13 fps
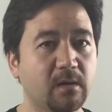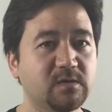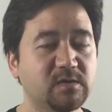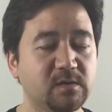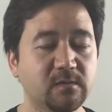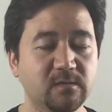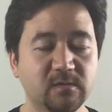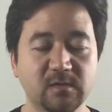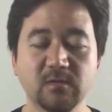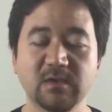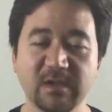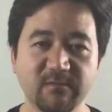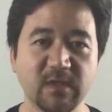do
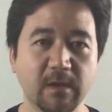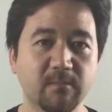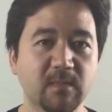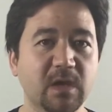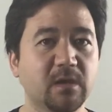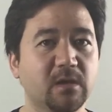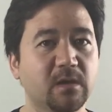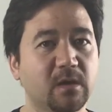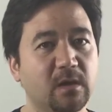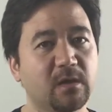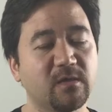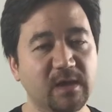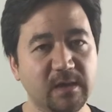give them
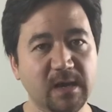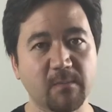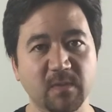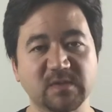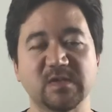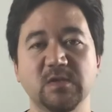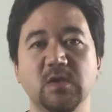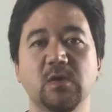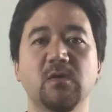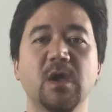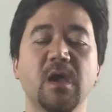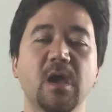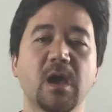their number to you,